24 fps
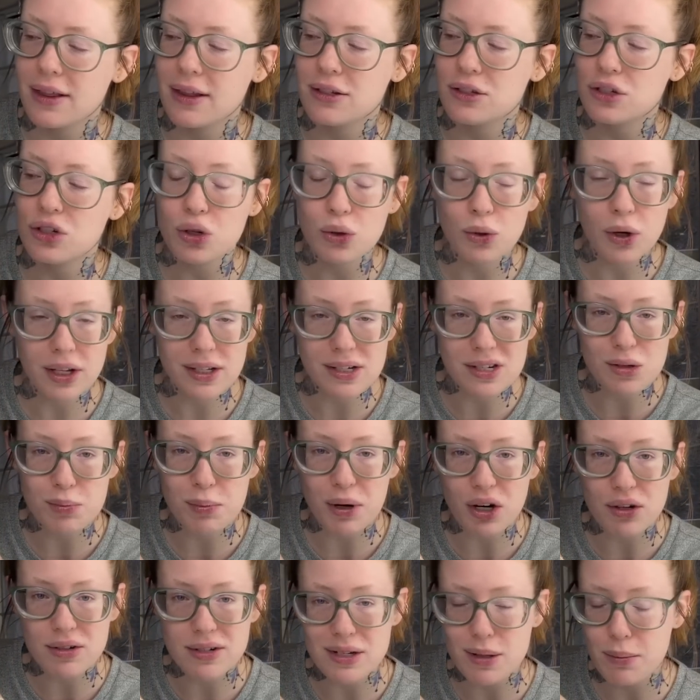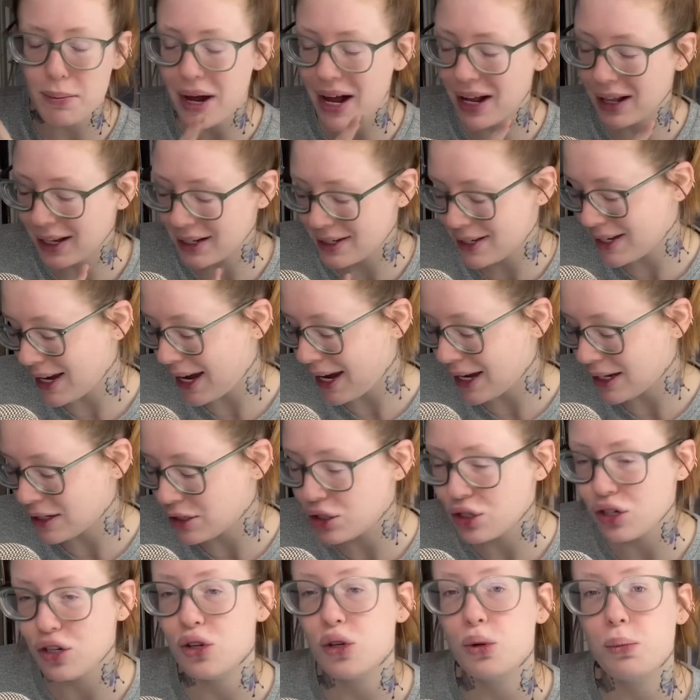two conspiracy palettes and
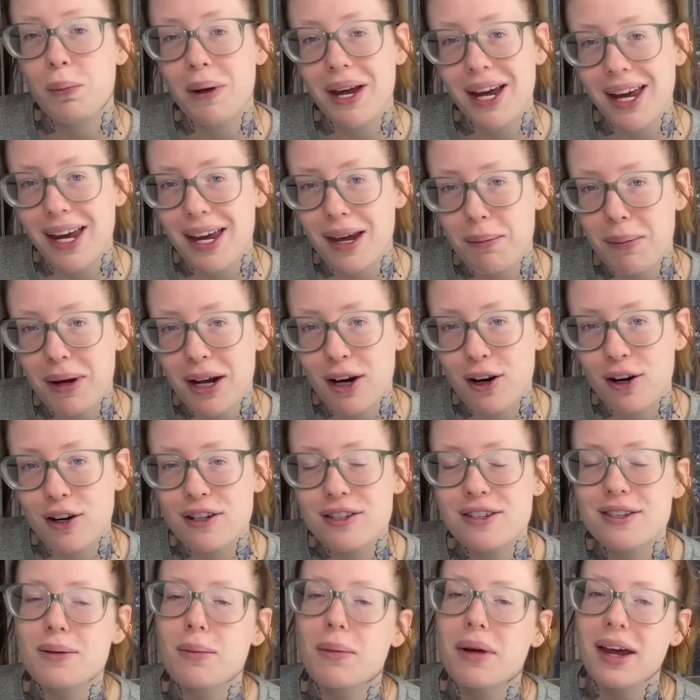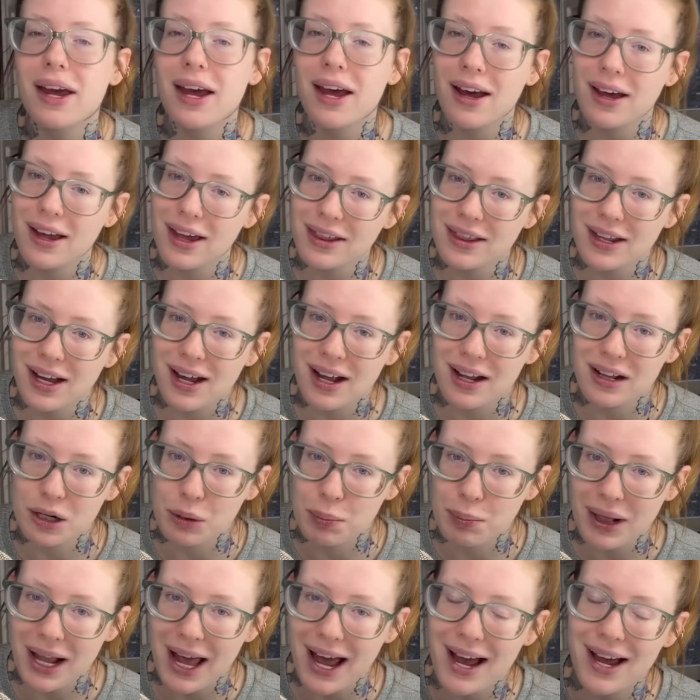two piggy mirrors in the color
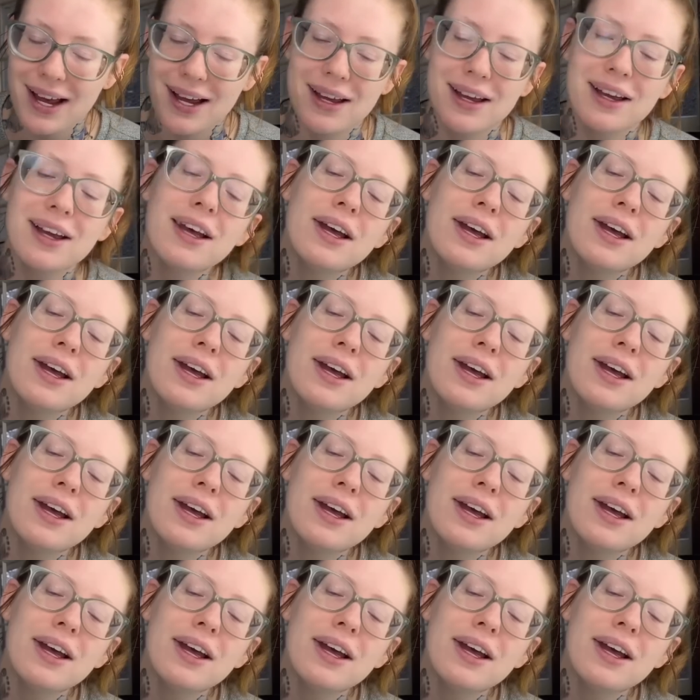black.